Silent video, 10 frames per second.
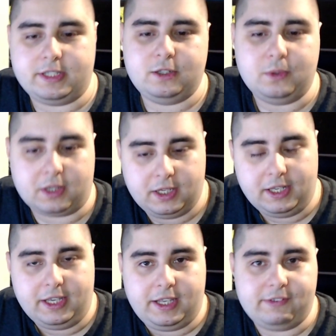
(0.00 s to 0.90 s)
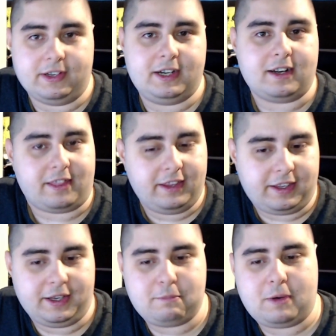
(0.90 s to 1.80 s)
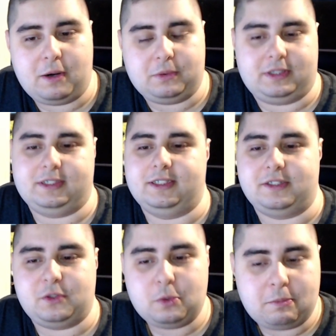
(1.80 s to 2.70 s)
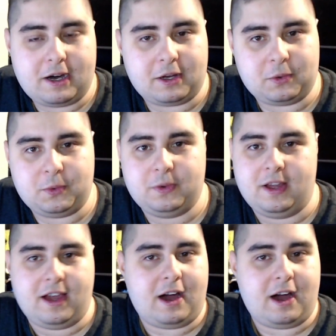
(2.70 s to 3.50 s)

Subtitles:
look. Even her thinking about Subaru,